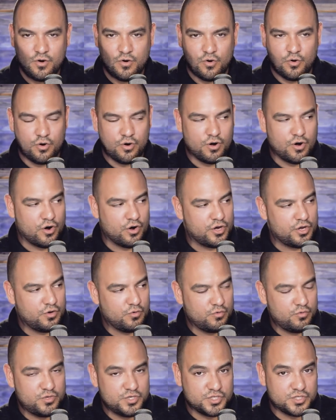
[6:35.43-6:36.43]
Or are
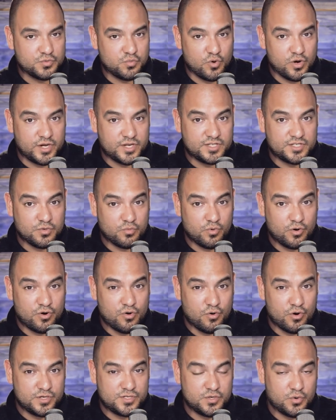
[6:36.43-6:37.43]
you just wanting to
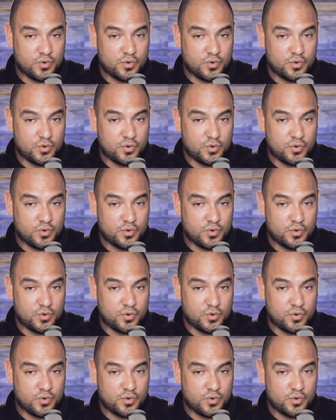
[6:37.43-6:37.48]
record